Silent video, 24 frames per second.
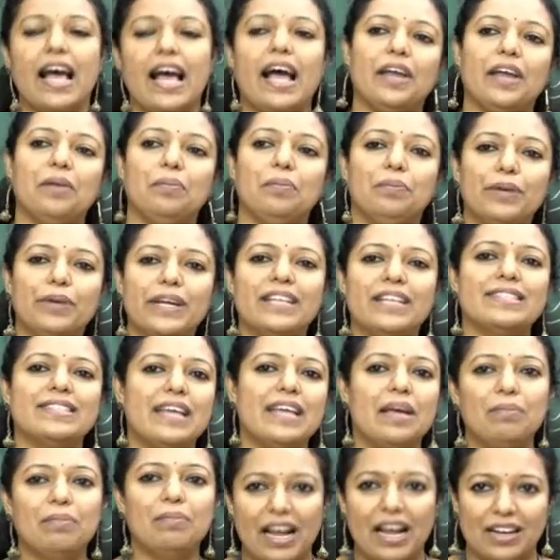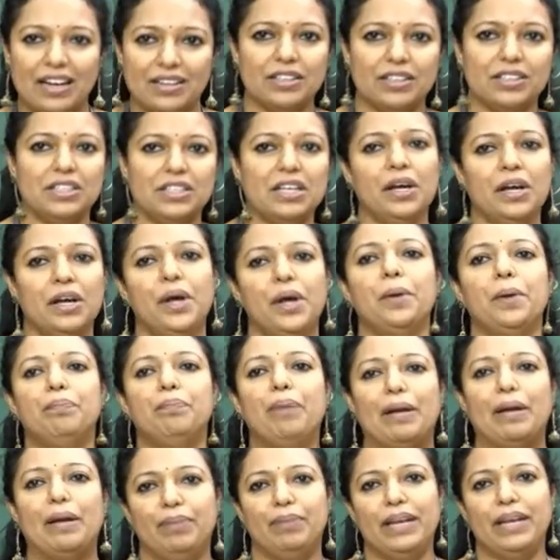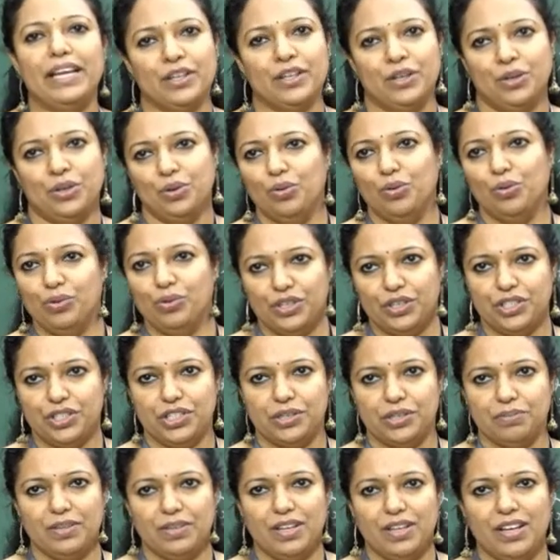and brings them under the public ownership.